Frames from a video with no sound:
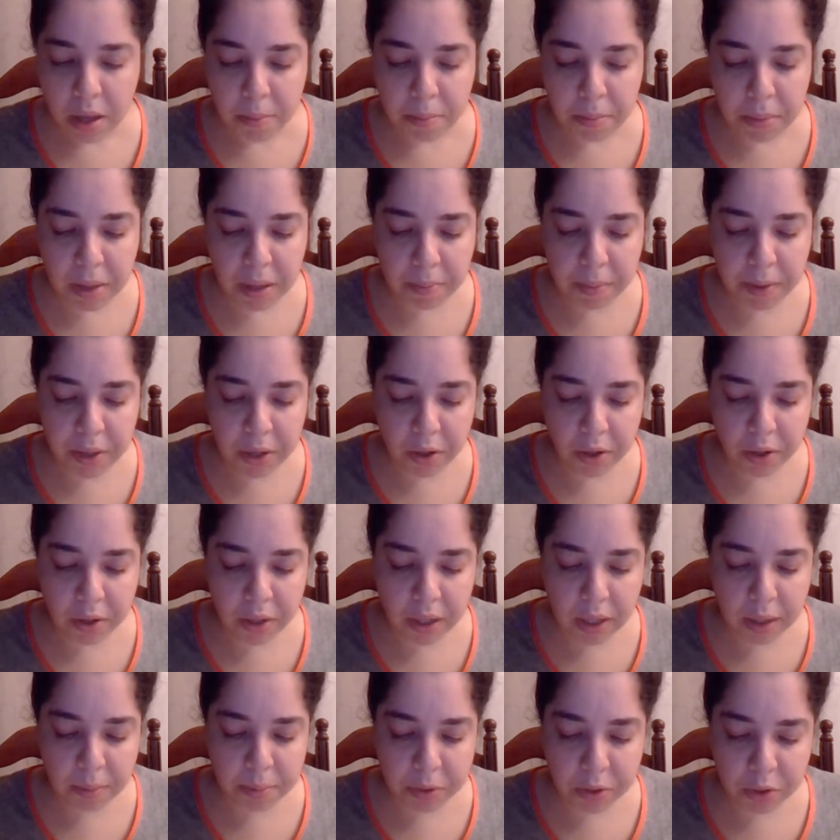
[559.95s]
may be
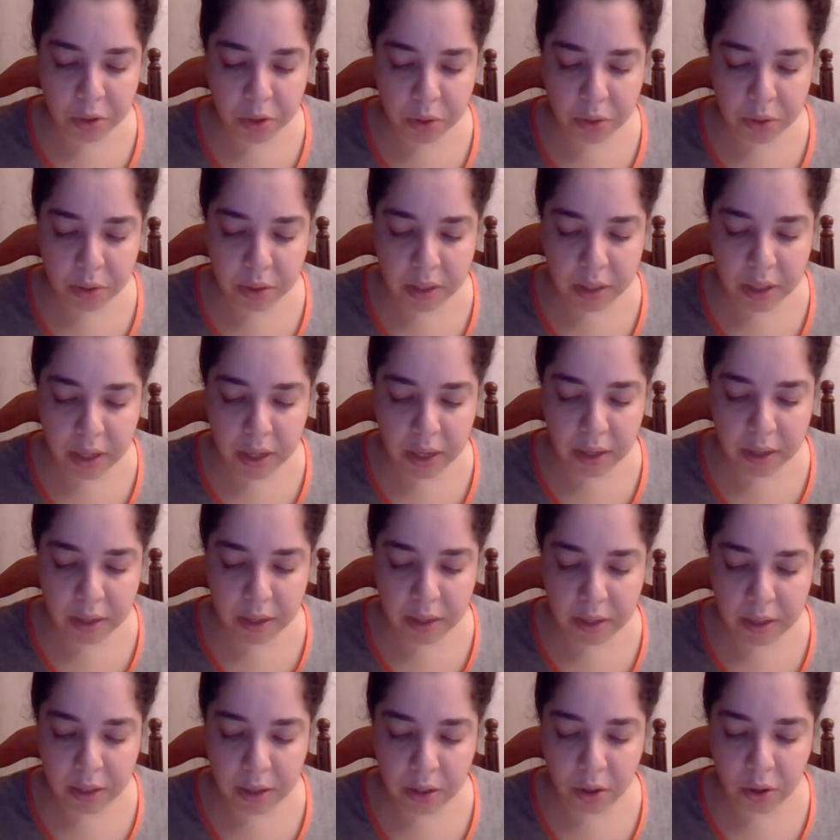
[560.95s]
unable to attain
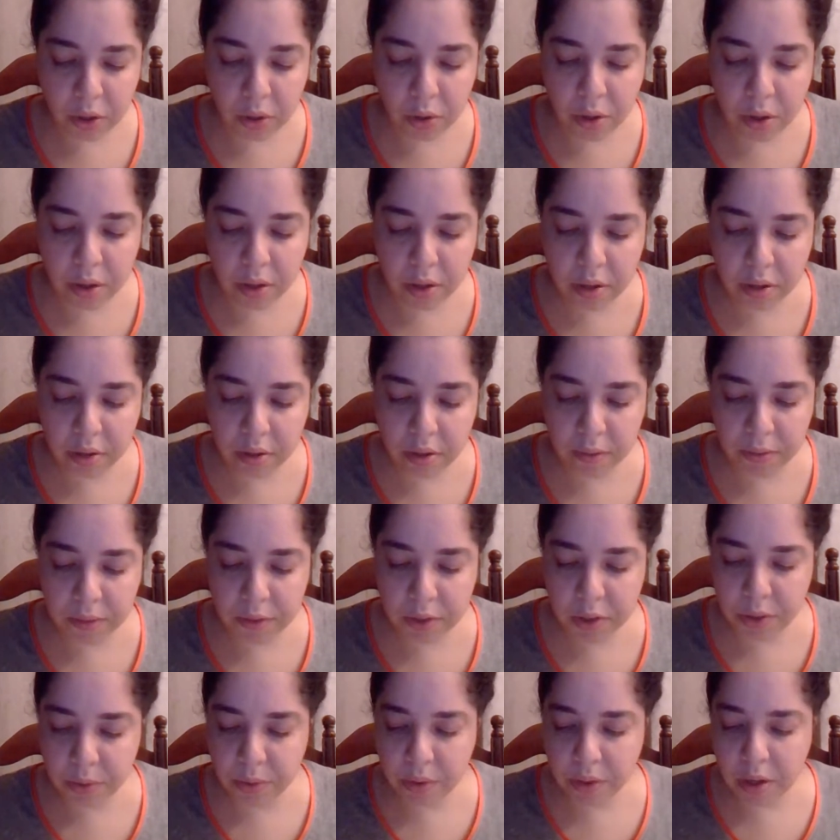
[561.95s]
it long enough
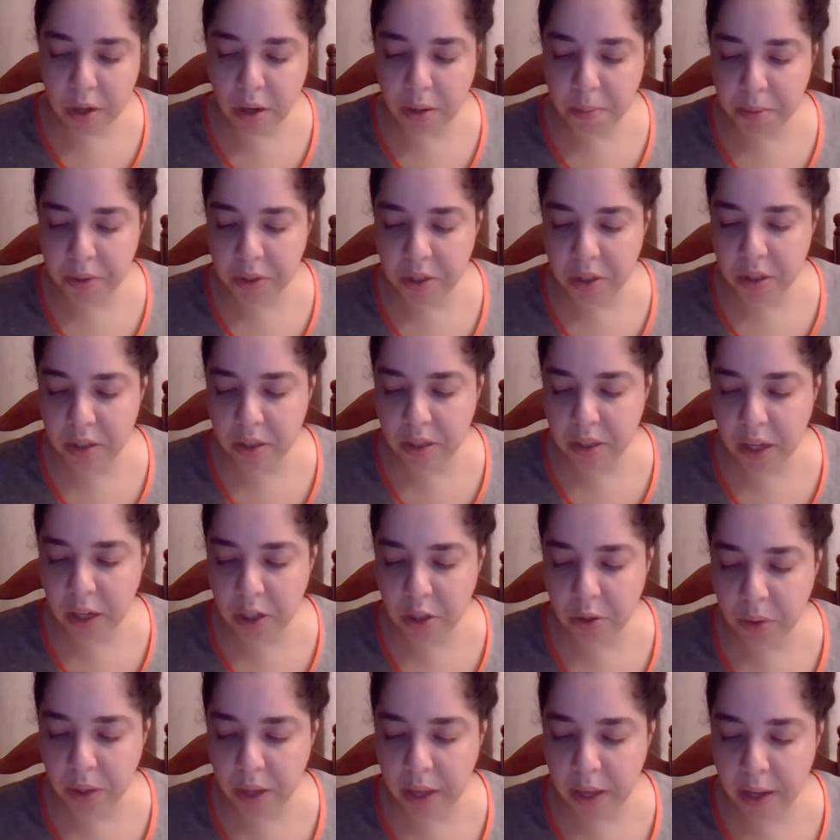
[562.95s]
to accomplish a
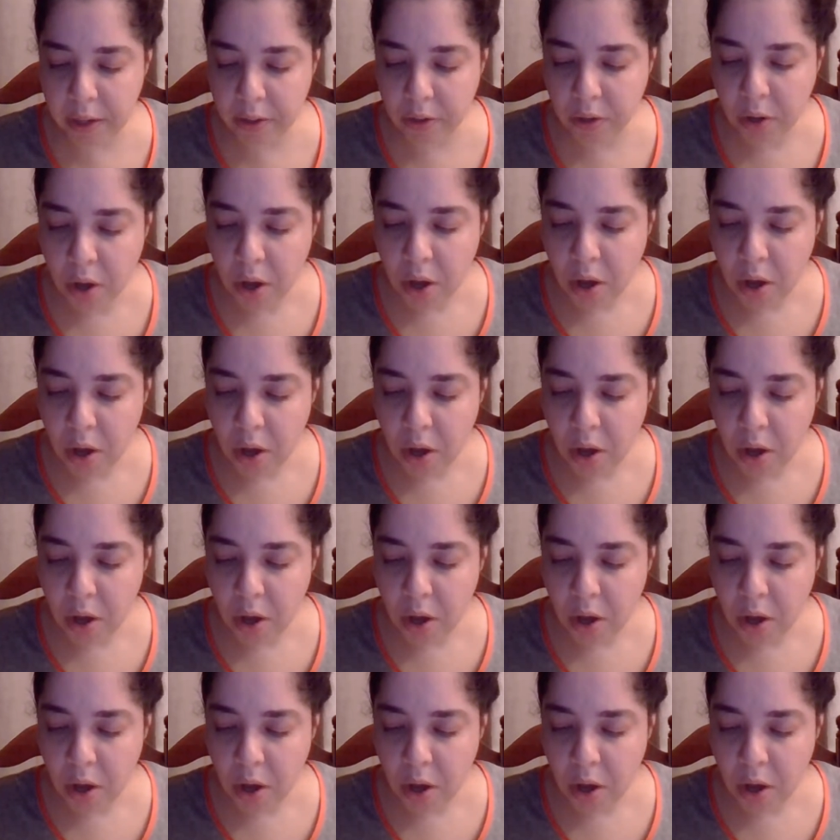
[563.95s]
sexual act,